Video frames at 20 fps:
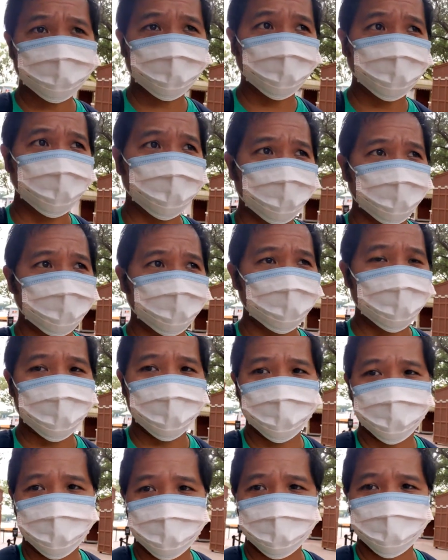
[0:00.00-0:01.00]
was at
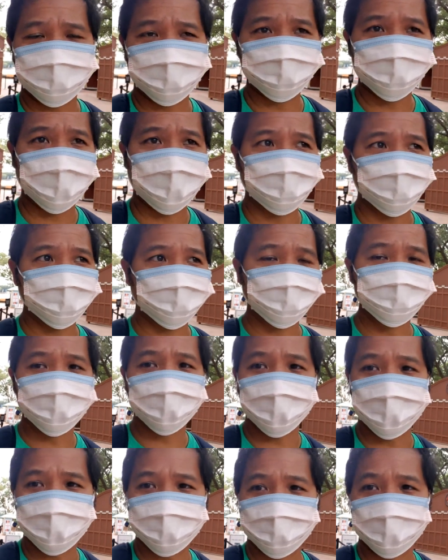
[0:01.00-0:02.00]
Canada, some guy was
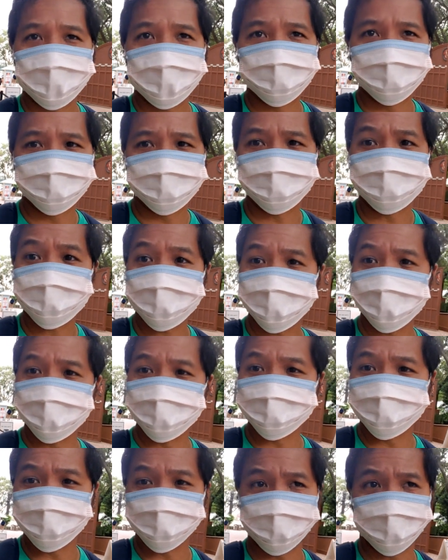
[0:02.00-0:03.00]
complaining that everything's
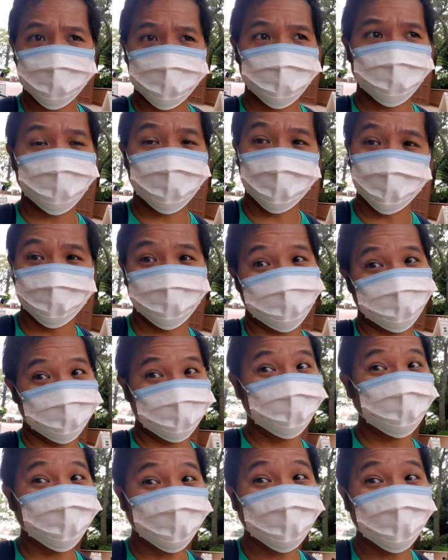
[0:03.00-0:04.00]
closed in the World Showcase.
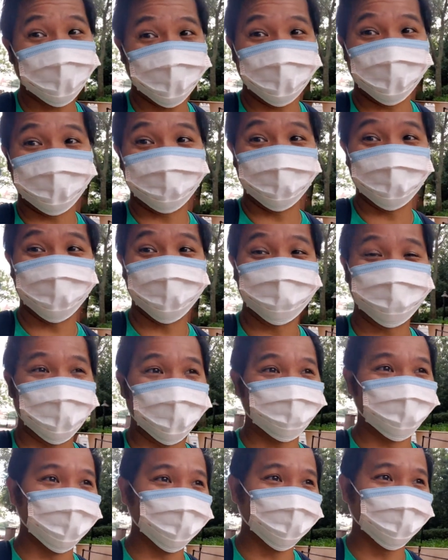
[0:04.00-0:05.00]
Yeah, everything
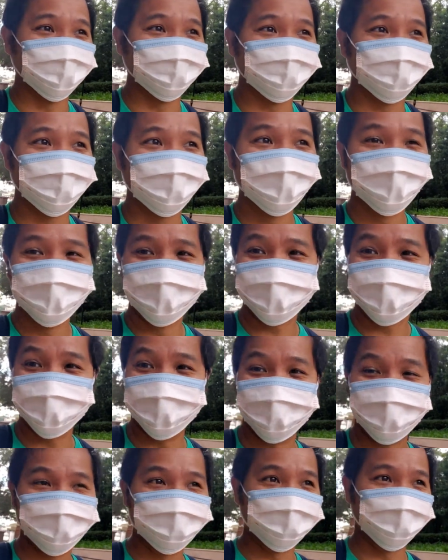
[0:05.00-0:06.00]
pretty much is
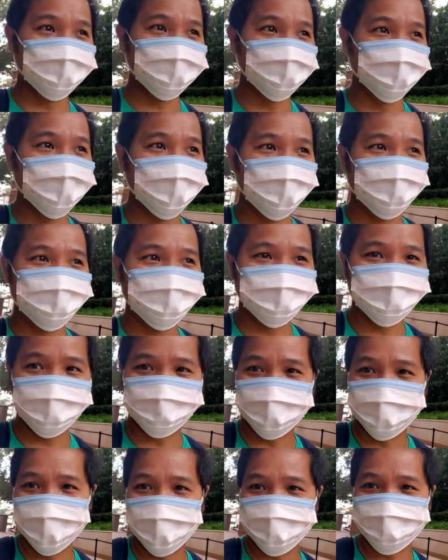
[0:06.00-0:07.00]
closed in the World Showcase,
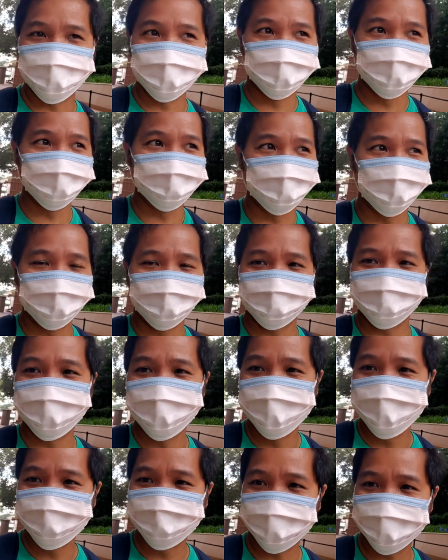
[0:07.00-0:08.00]
except for like one or two things
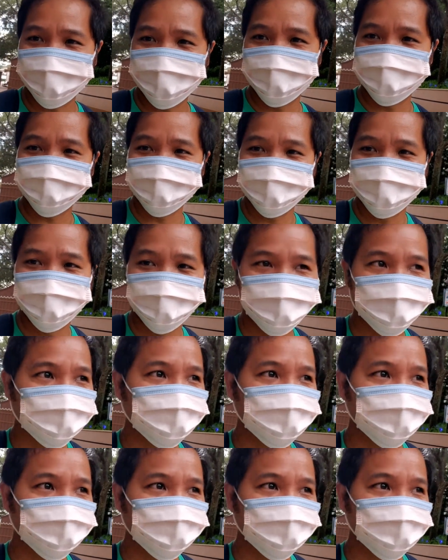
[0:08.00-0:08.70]
per country.